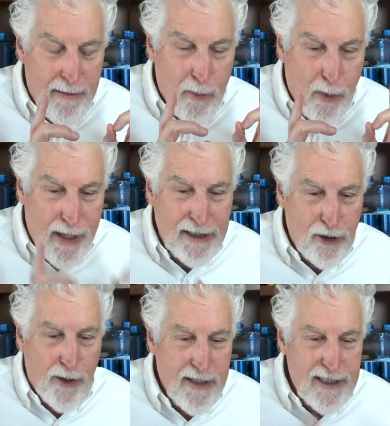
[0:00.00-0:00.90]
when I
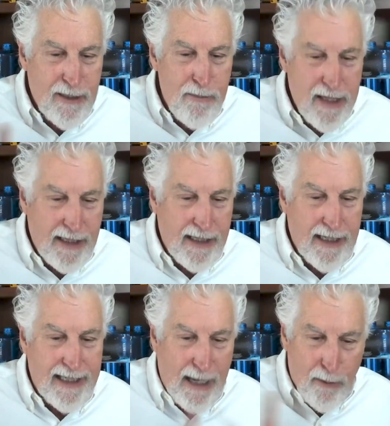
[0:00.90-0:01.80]
started submitting
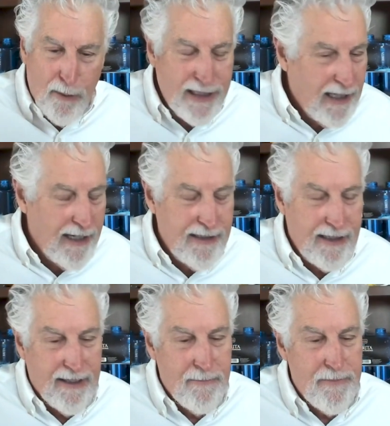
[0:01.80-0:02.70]
it, came up with the
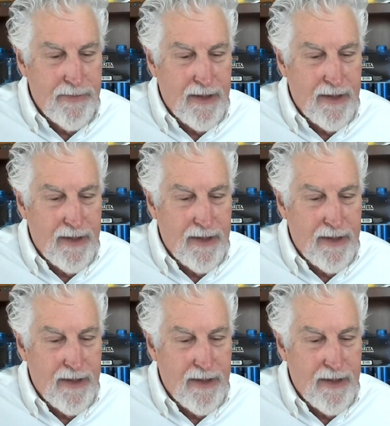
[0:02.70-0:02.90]
idea,